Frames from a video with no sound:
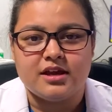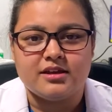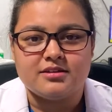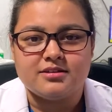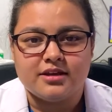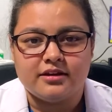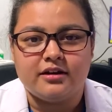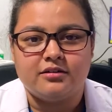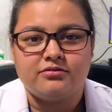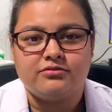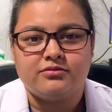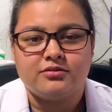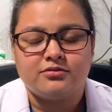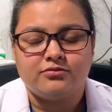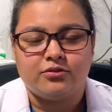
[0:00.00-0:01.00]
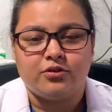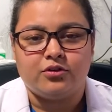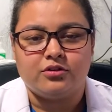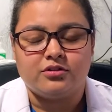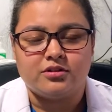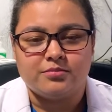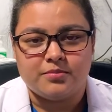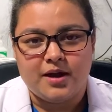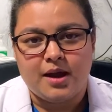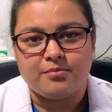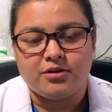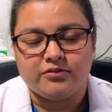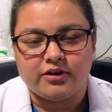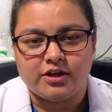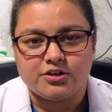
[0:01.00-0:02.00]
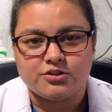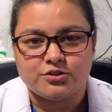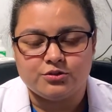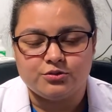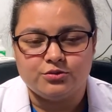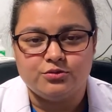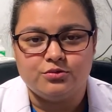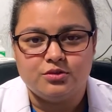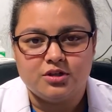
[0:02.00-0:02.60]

size enough for the amplification to